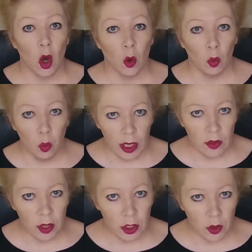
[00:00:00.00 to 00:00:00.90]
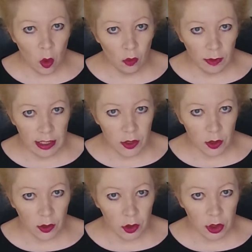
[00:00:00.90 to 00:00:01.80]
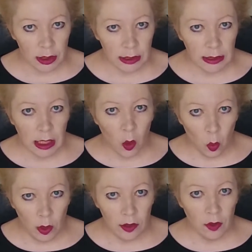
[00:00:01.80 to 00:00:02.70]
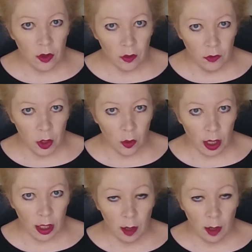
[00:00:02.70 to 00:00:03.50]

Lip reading: with your research, with the viewer.